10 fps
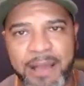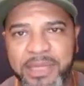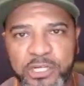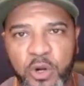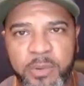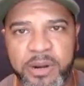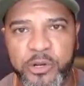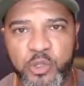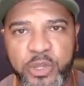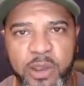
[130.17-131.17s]
I'm not sure what I'm
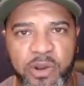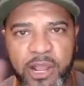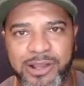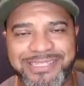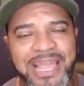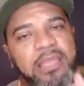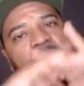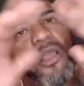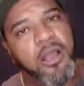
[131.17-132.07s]
going to do yet when I go outside.